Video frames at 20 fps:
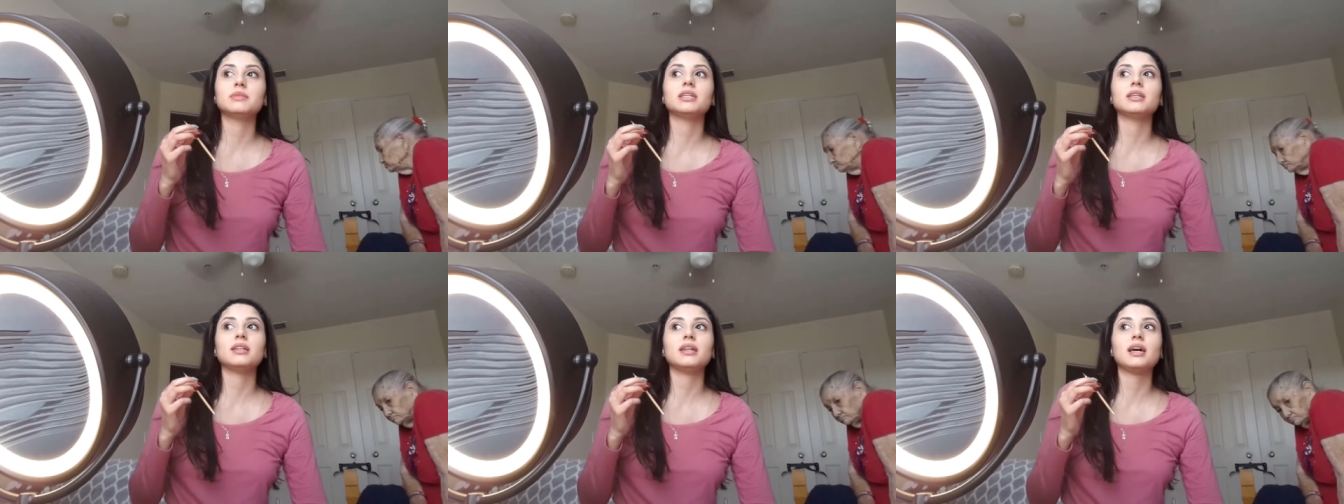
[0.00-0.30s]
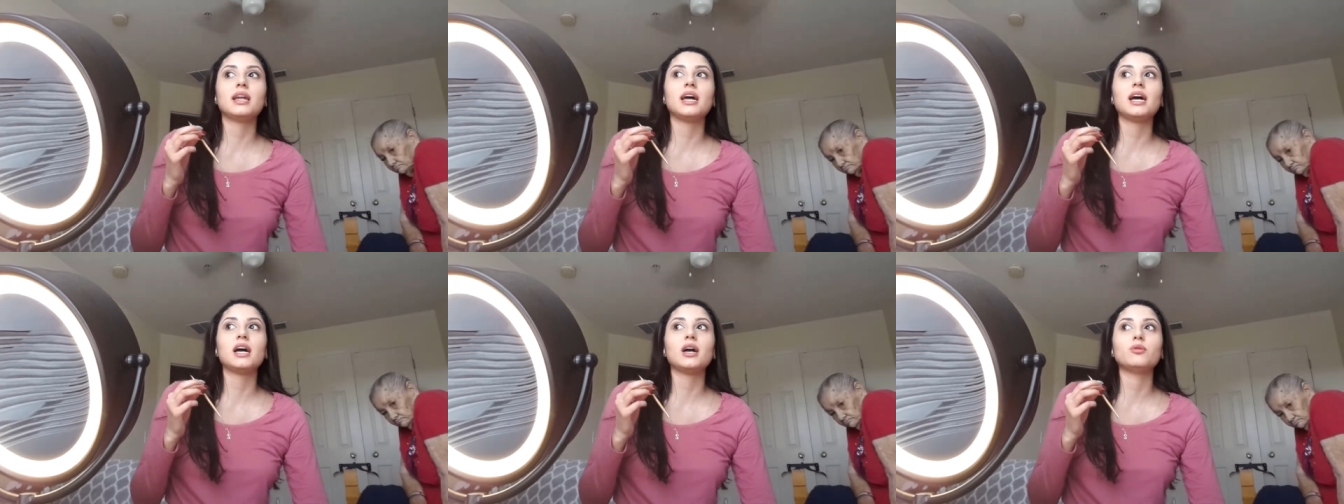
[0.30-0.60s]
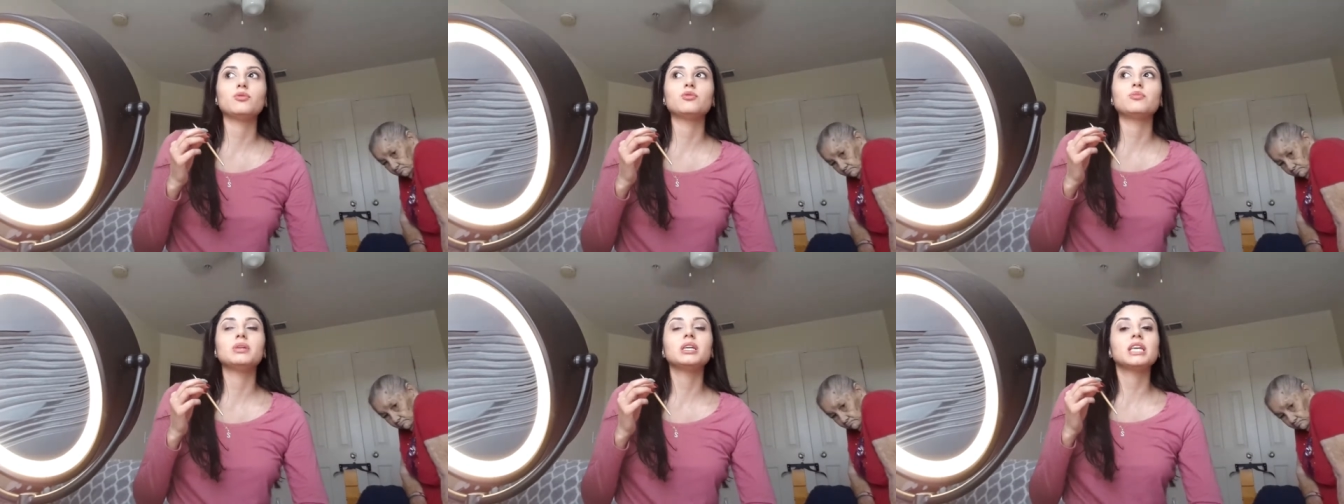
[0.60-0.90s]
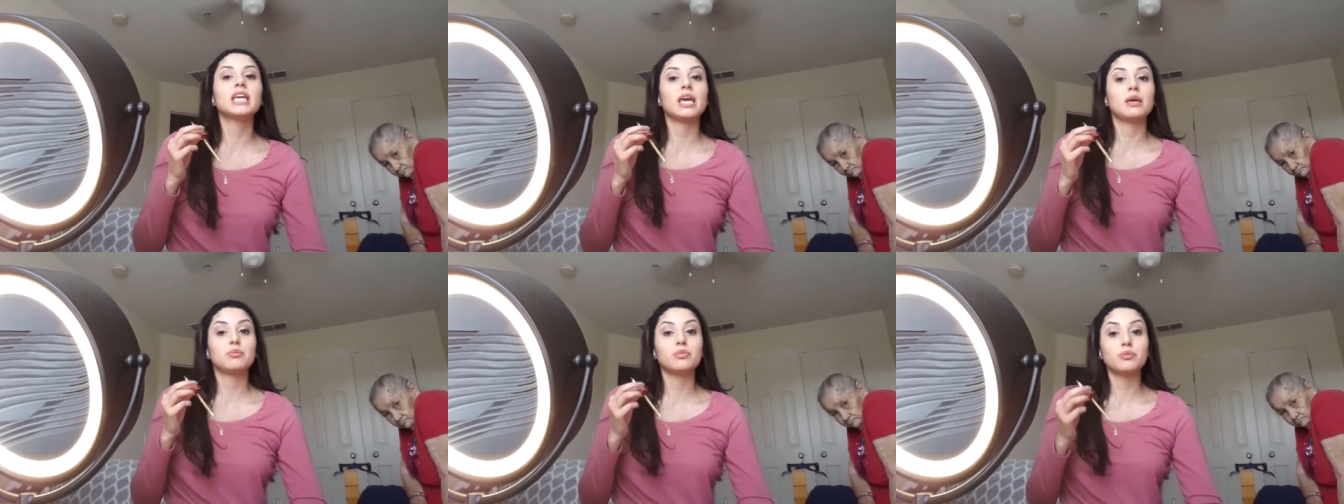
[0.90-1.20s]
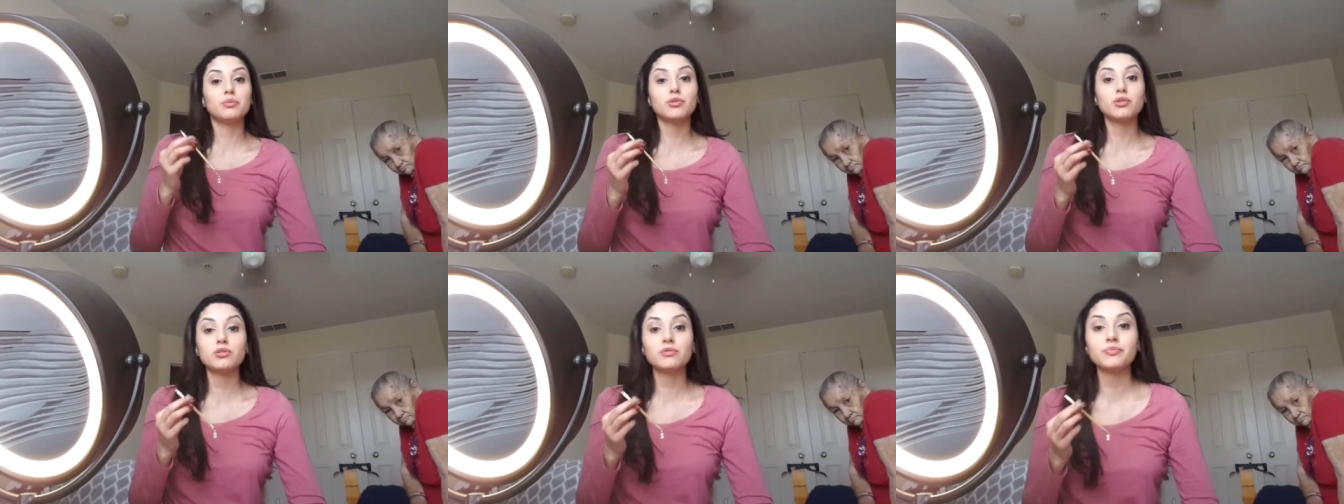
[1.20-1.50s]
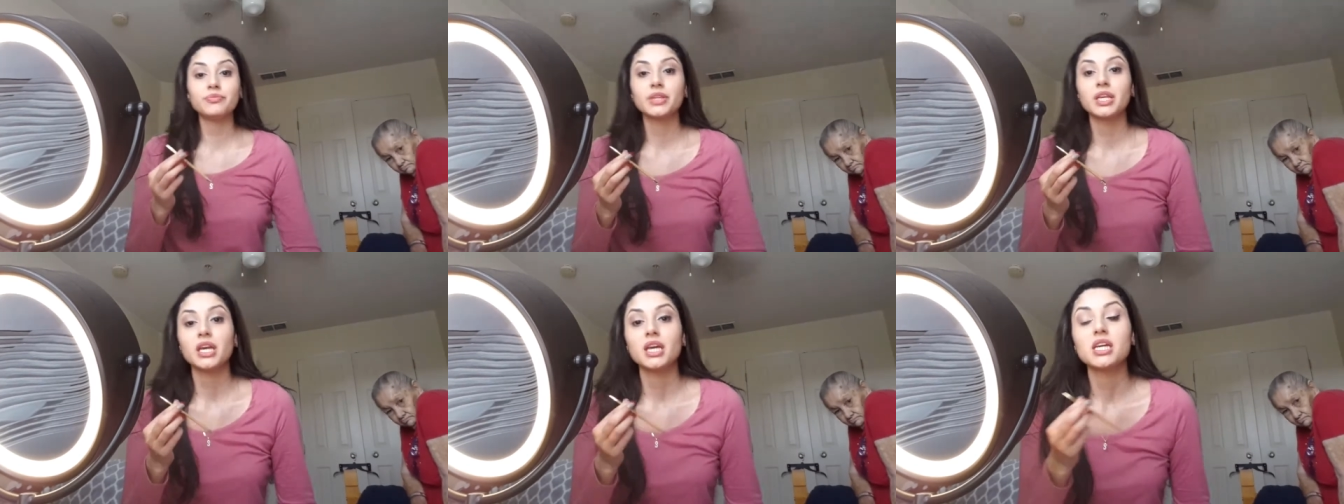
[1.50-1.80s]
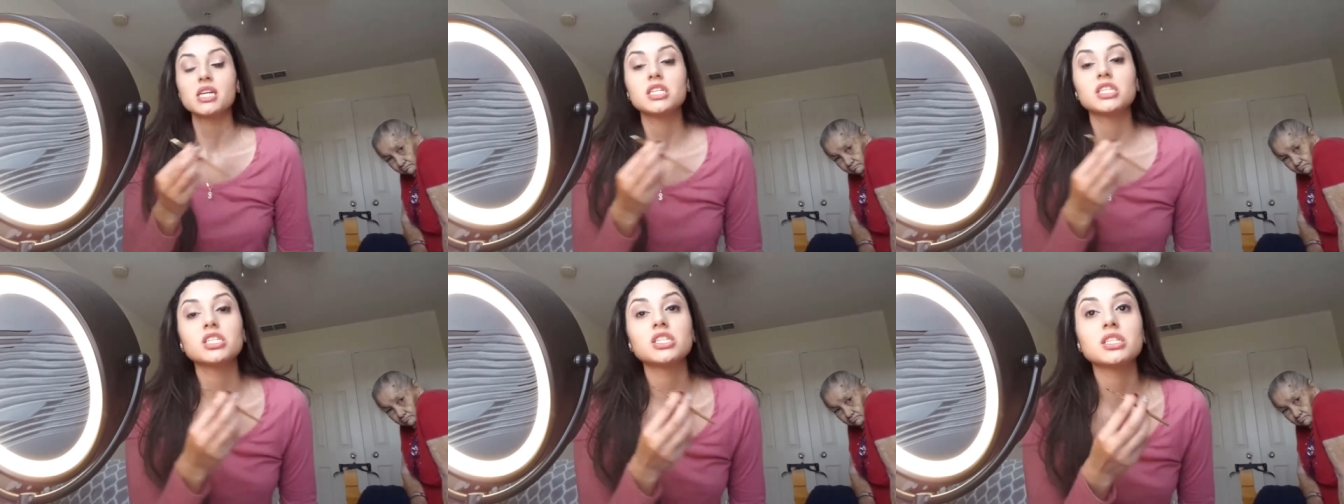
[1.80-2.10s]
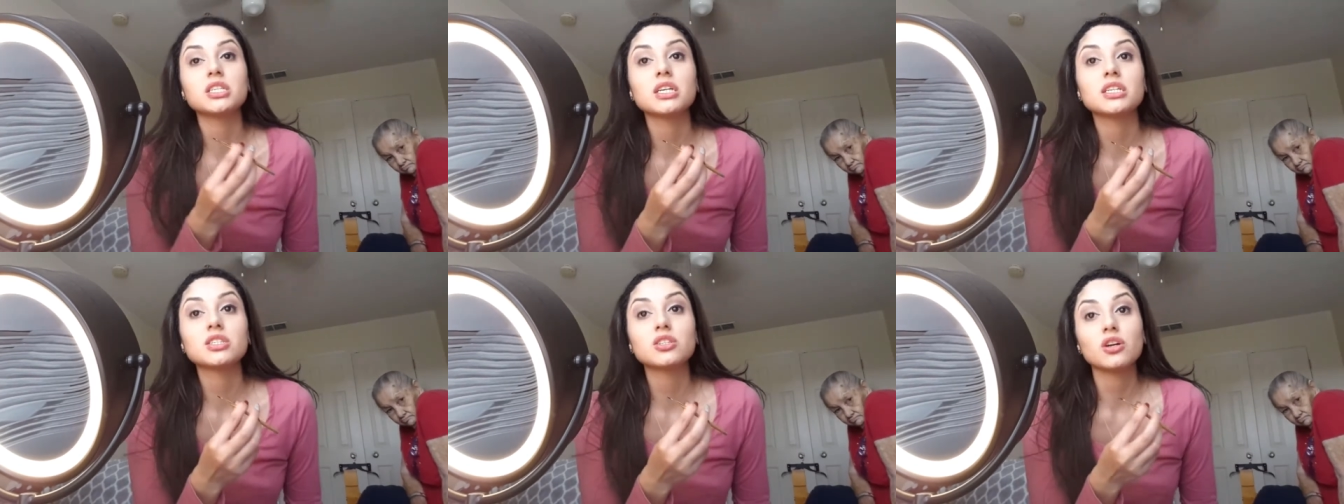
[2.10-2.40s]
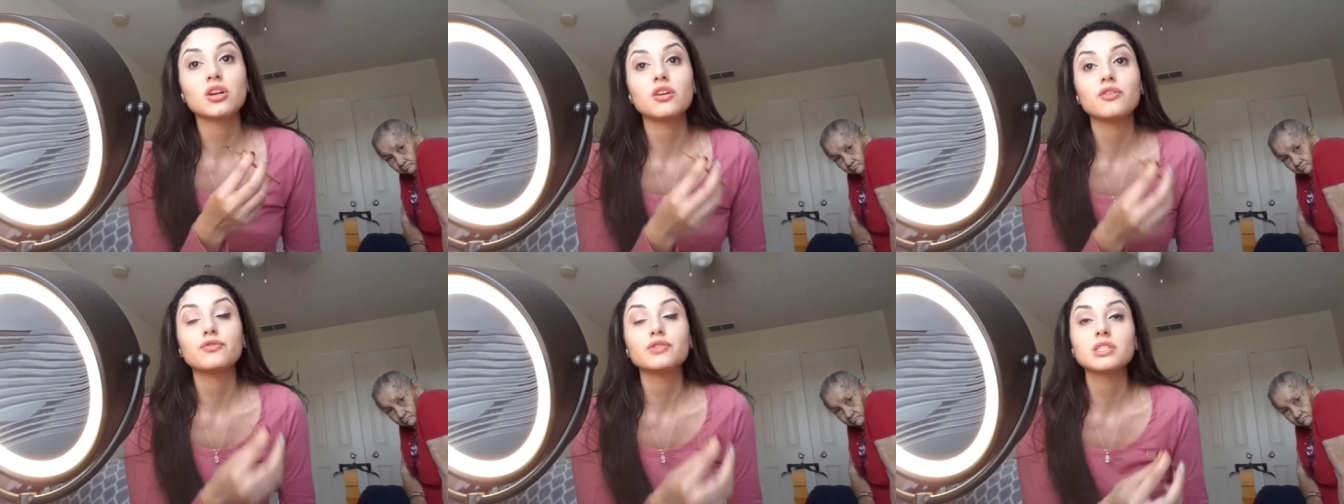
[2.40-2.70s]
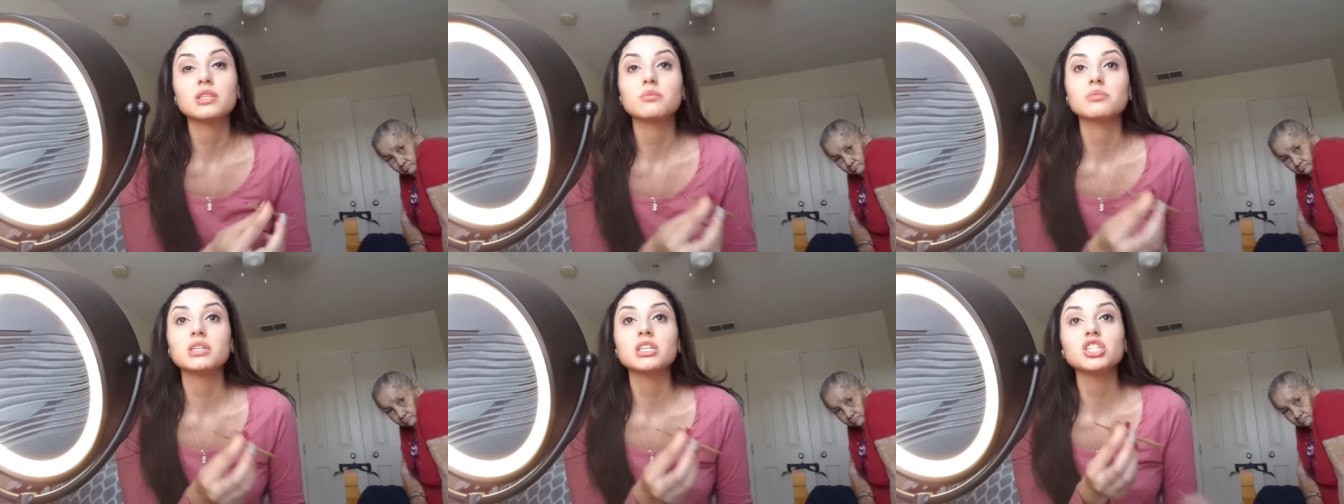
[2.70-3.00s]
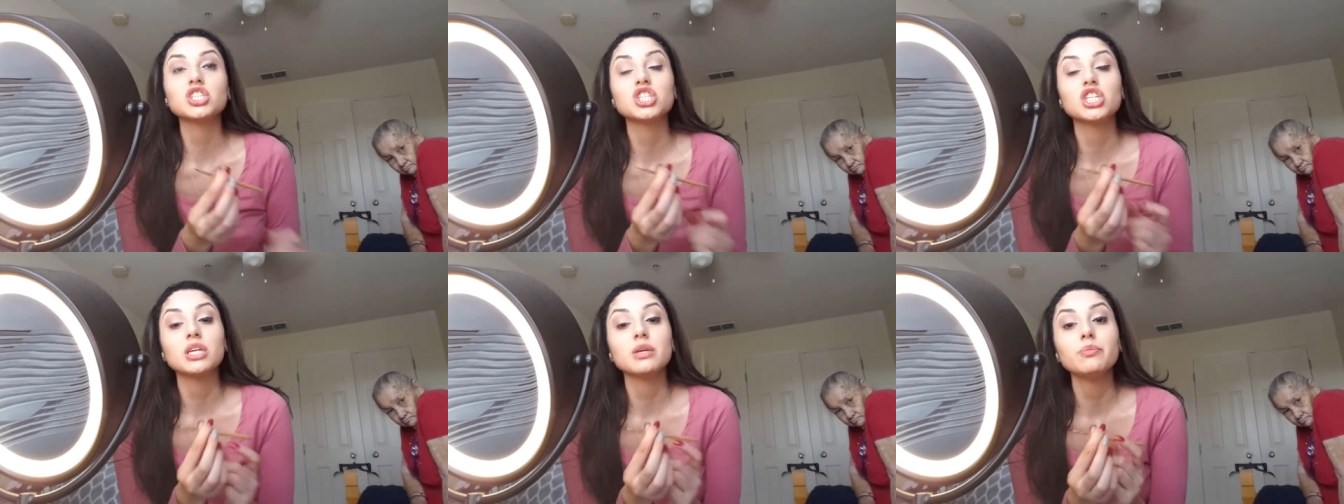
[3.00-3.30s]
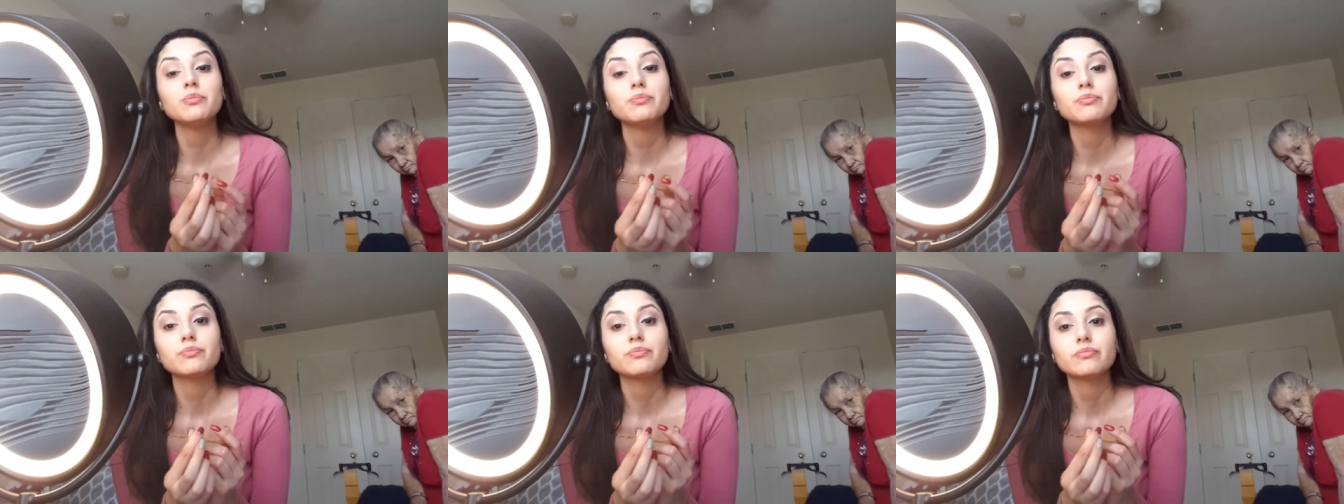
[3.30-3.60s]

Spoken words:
me that I would be capable. She said start off with something cheap,